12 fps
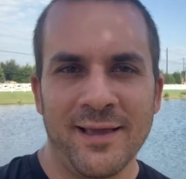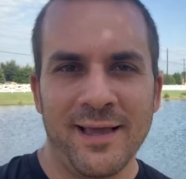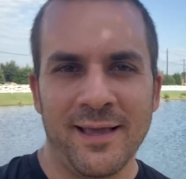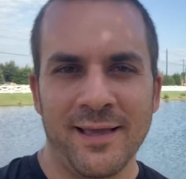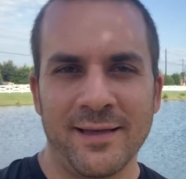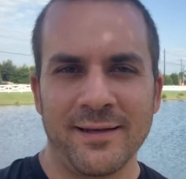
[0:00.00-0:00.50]

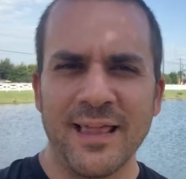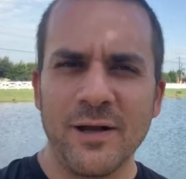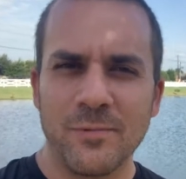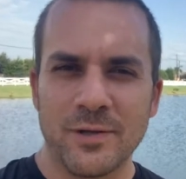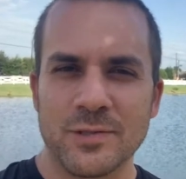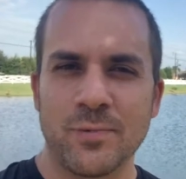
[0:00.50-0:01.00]
And that
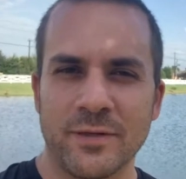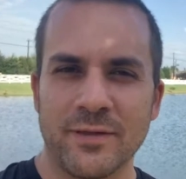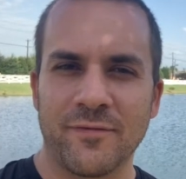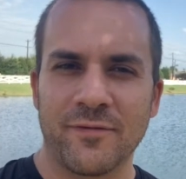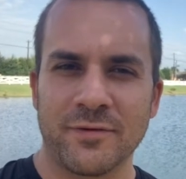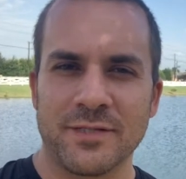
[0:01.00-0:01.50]
was one of the
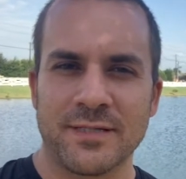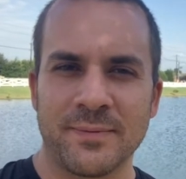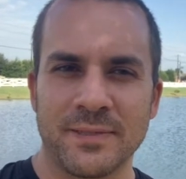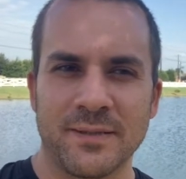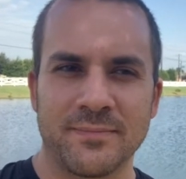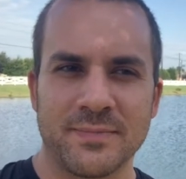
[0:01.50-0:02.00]
first
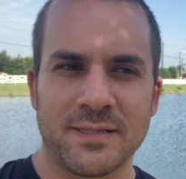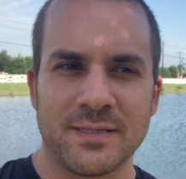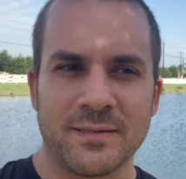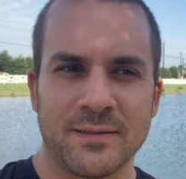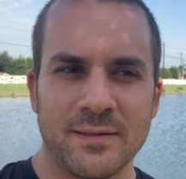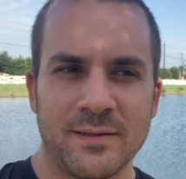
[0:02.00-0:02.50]
symptoms
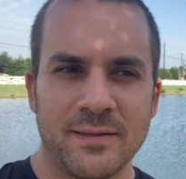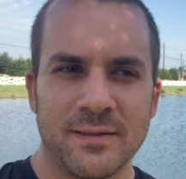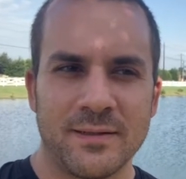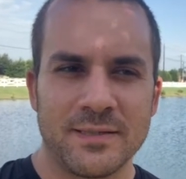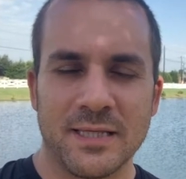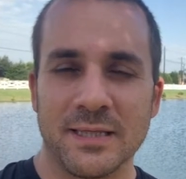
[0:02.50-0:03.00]

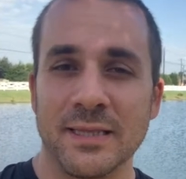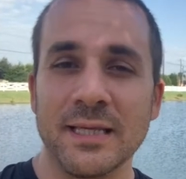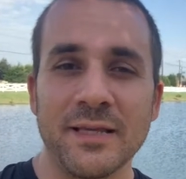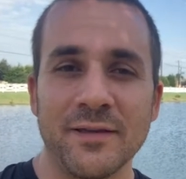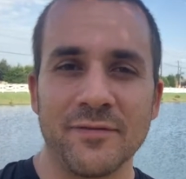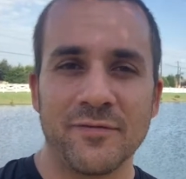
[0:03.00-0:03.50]
to
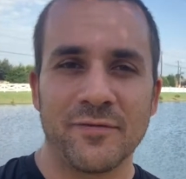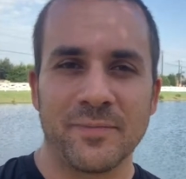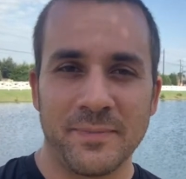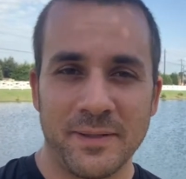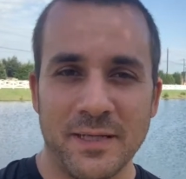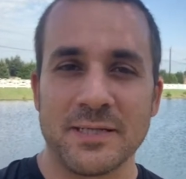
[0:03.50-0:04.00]
leave
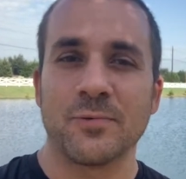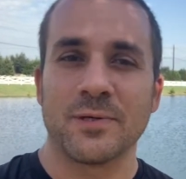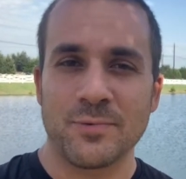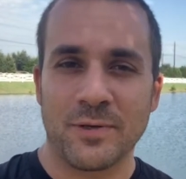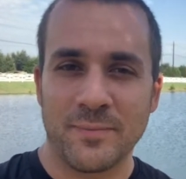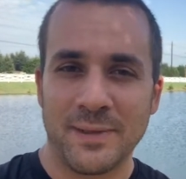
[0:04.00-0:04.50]
because it was
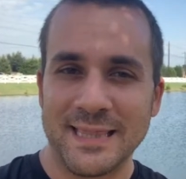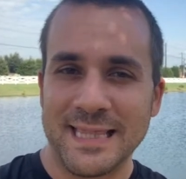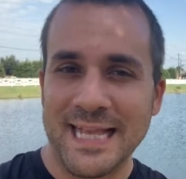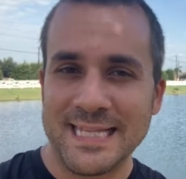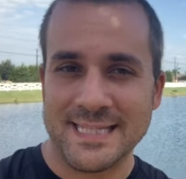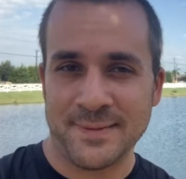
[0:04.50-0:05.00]
one of my
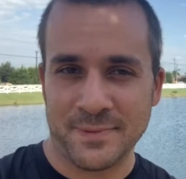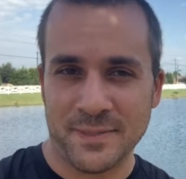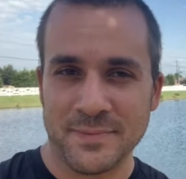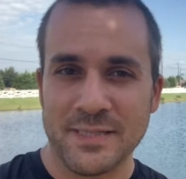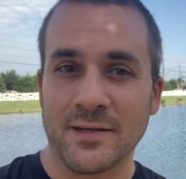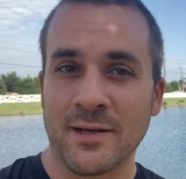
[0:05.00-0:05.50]
last
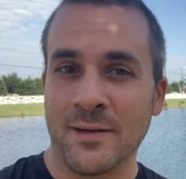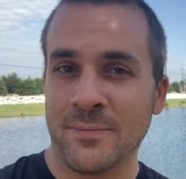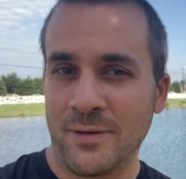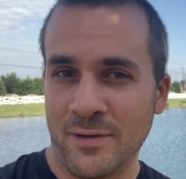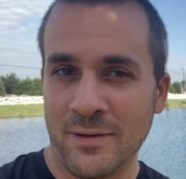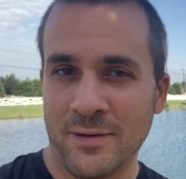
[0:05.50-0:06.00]
symptoms to come
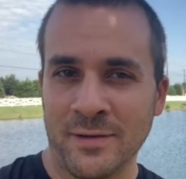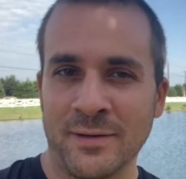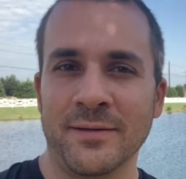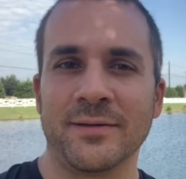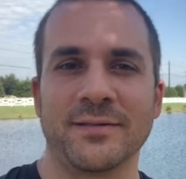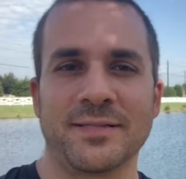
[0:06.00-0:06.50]
on.
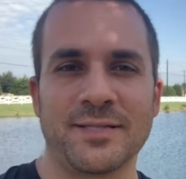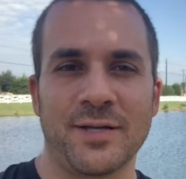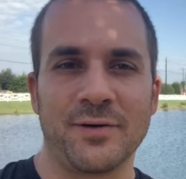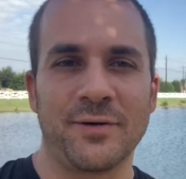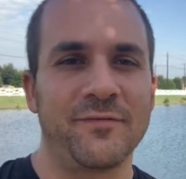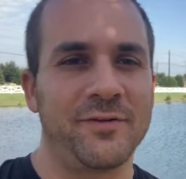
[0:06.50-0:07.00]

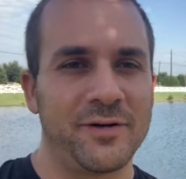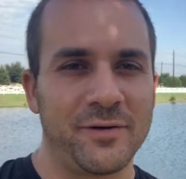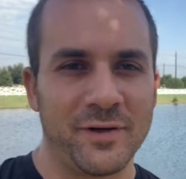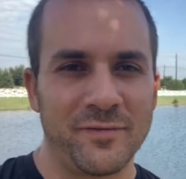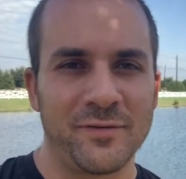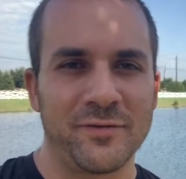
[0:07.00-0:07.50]
So I'm very
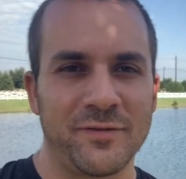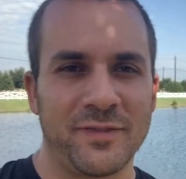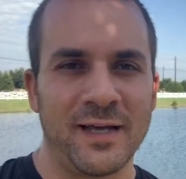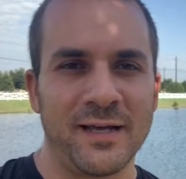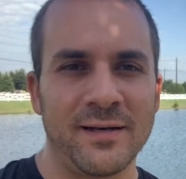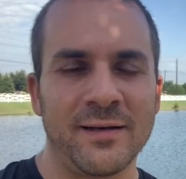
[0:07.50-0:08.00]
grateful for
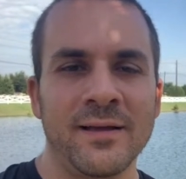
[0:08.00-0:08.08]
that.